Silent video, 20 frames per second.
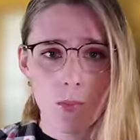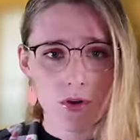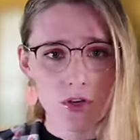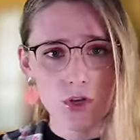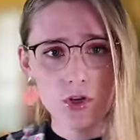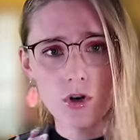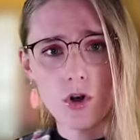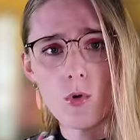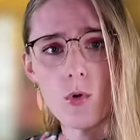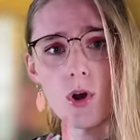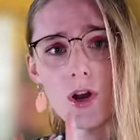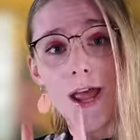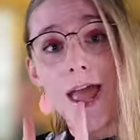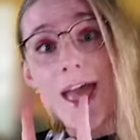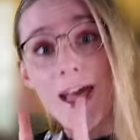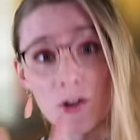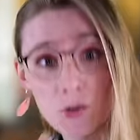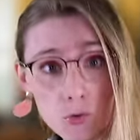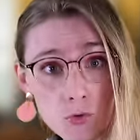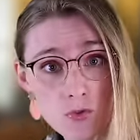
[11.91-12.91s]
But you know
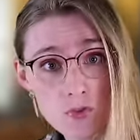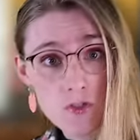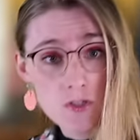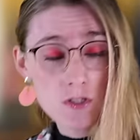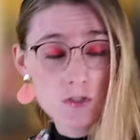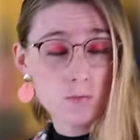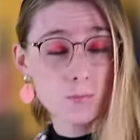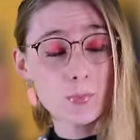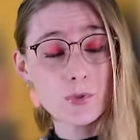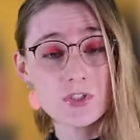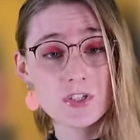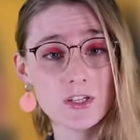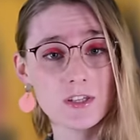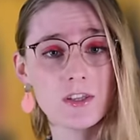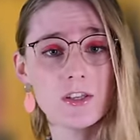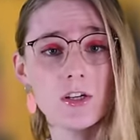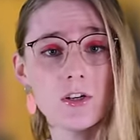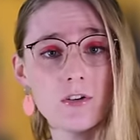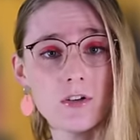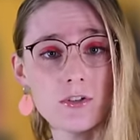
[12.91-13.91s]
what else is of
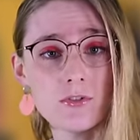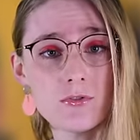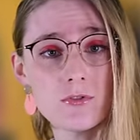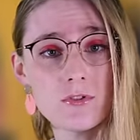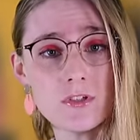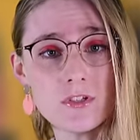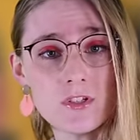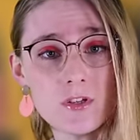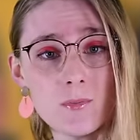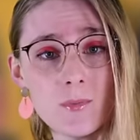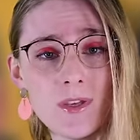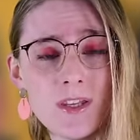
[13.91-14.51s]
particular interest to